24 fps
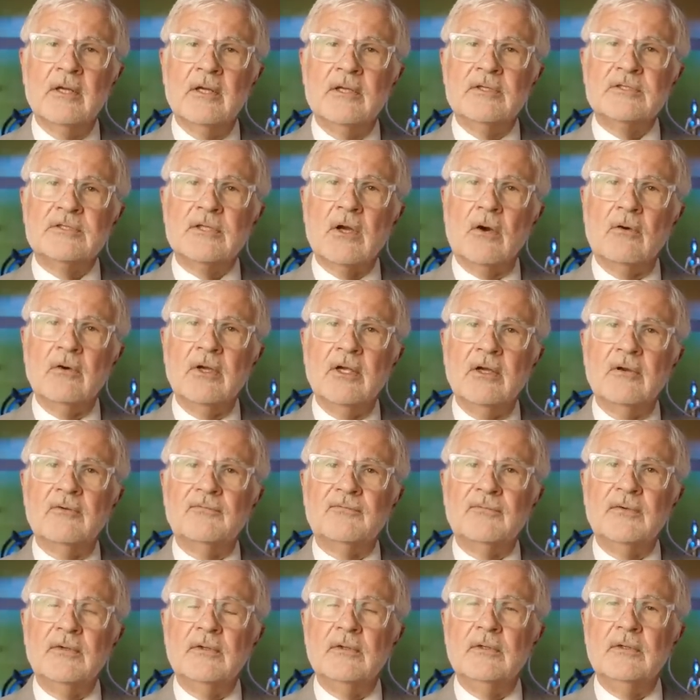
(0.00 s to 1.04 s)
So
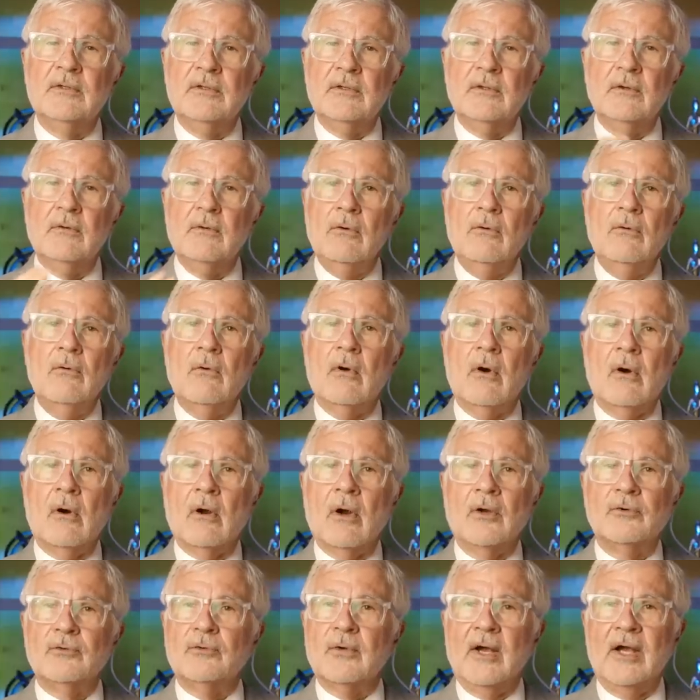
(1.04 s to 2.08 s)
if you
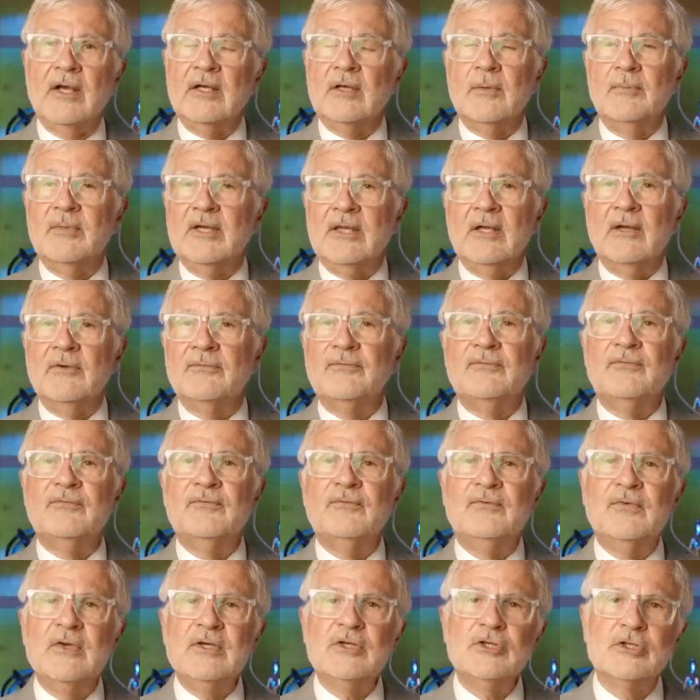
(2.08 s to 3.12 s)
are trying to be
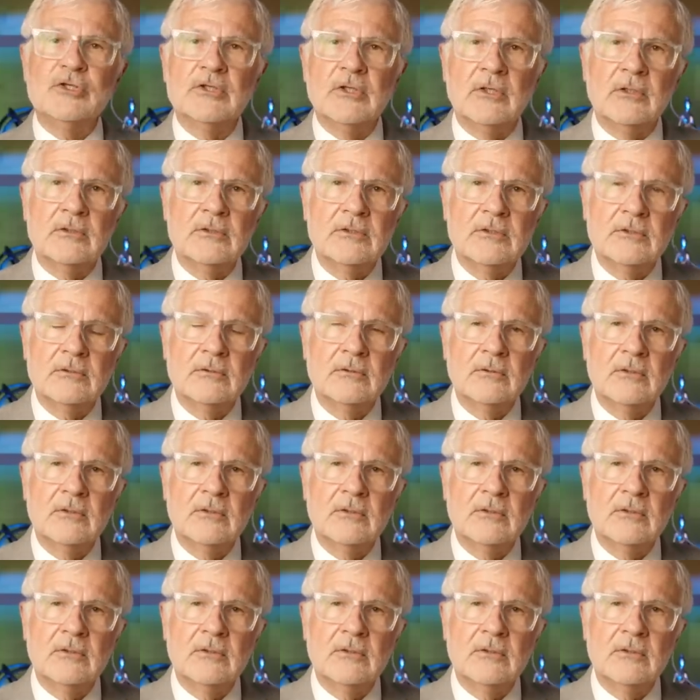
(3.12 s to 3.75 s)
efficient